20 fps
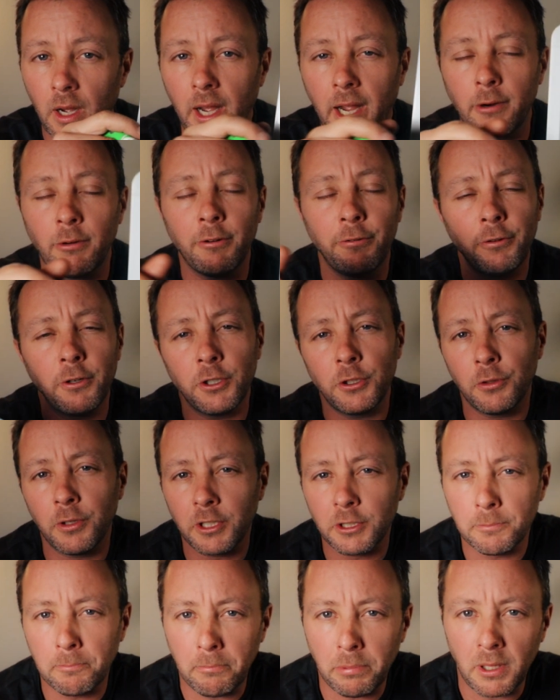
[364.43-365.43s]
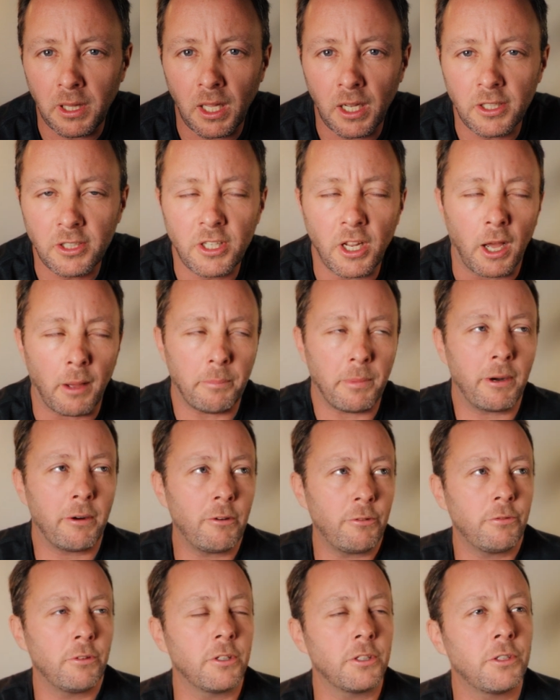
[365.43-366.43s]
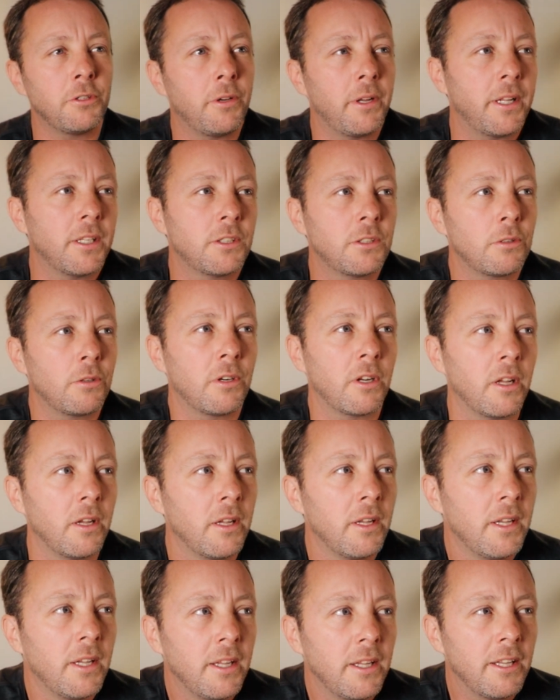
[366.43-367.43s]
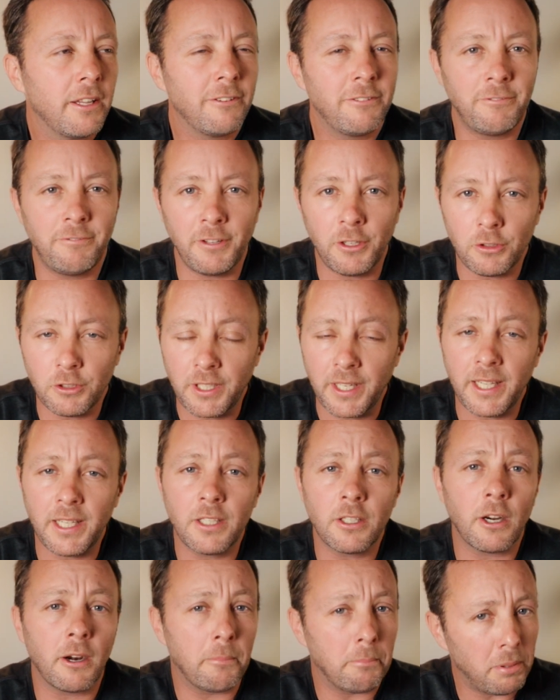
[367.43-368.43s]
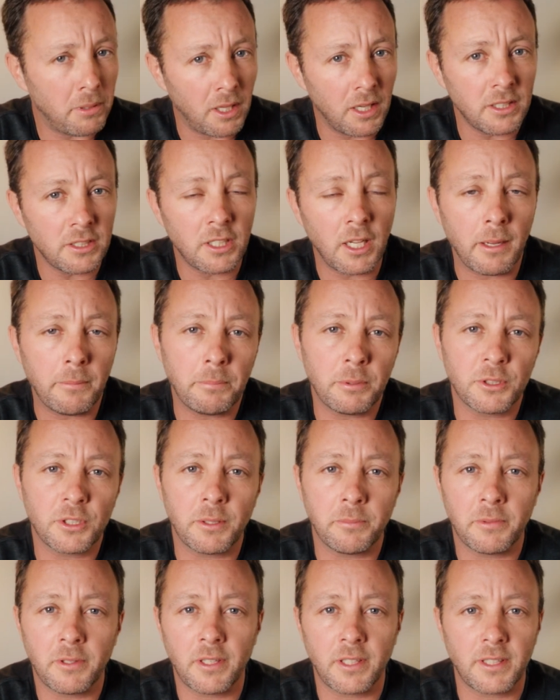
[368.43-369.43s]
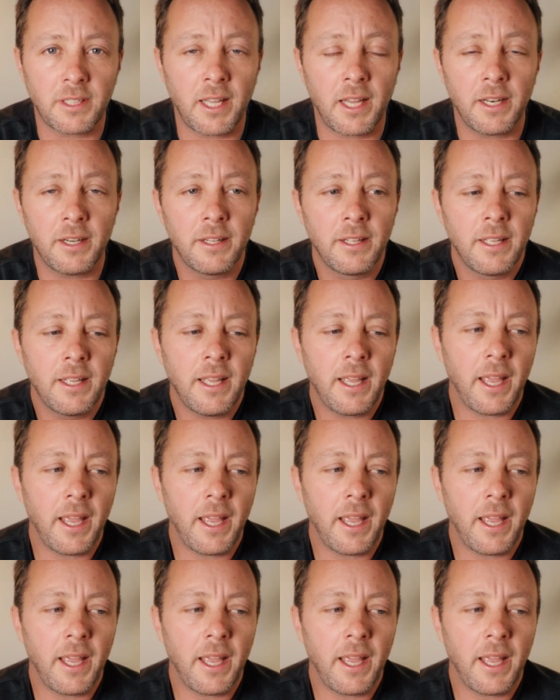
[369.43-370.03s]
I refer to it as plugged up. I refer to it as sort of filled in or plugged up or something like that.